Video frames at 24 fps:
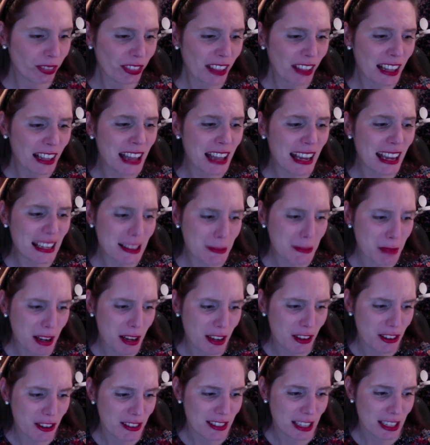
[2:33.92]
That is my
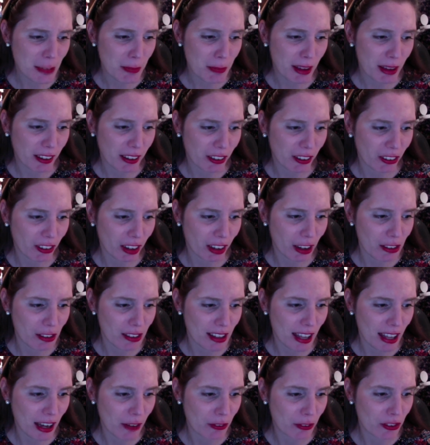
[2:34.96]
last tea bag. I've got to go to
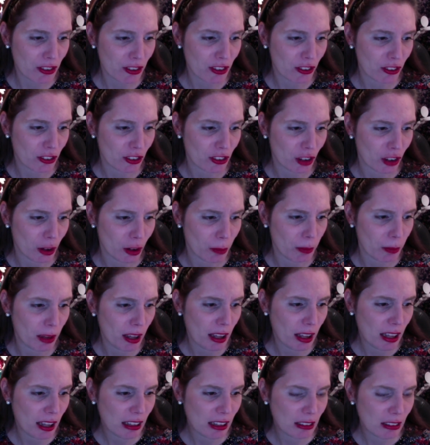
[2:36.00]
the health shop.
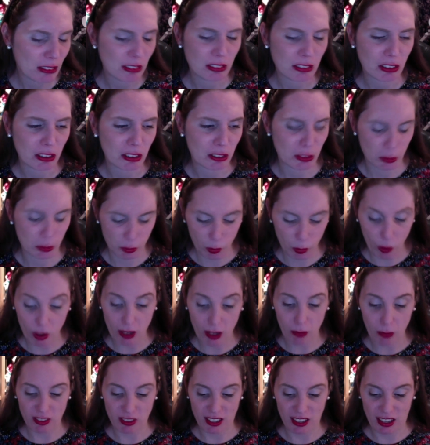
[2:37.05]
Oh God, more
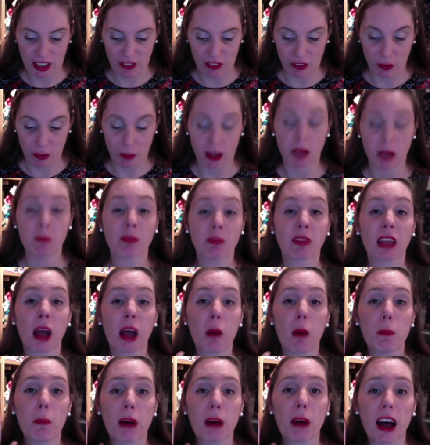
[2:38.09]
lipstick everywhere.
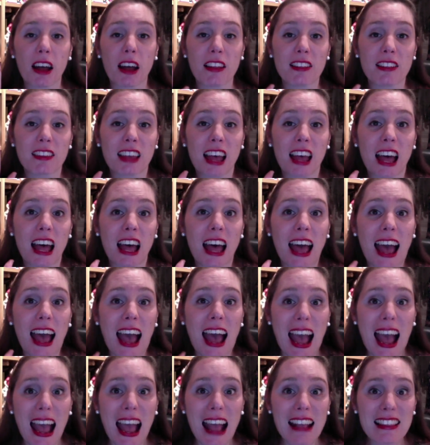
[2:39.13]
But
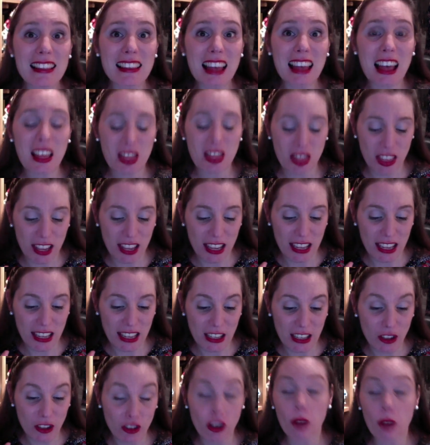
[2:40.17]
at
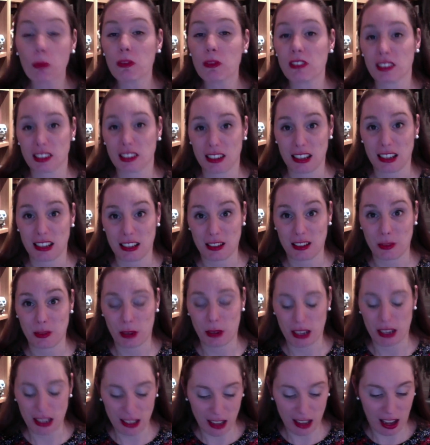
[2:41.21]
the shops this
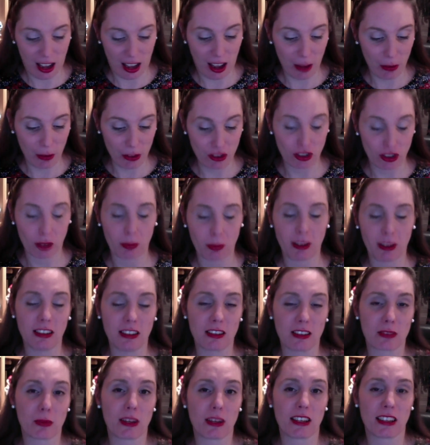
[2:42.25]
week, I went shopping
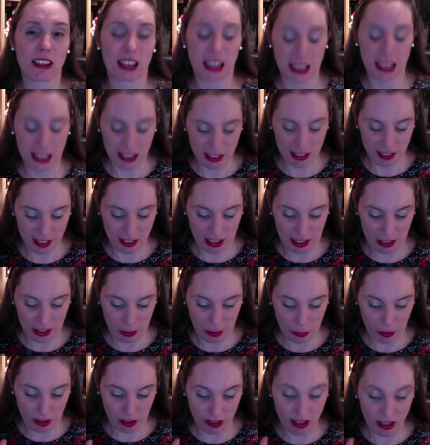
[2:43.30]
this week in
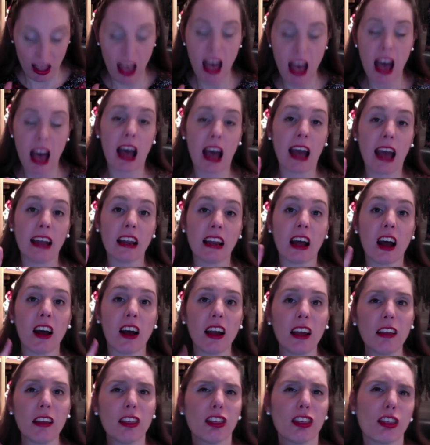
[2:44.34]
Sainsbury's. And
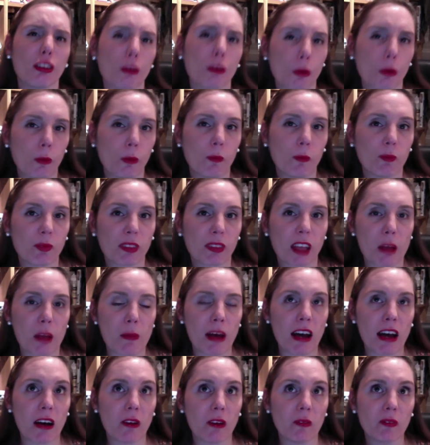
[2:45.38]
I thought
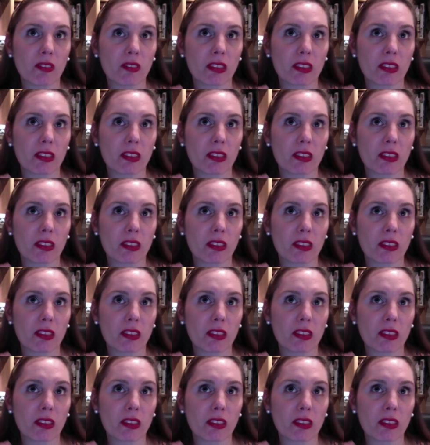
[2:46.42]
about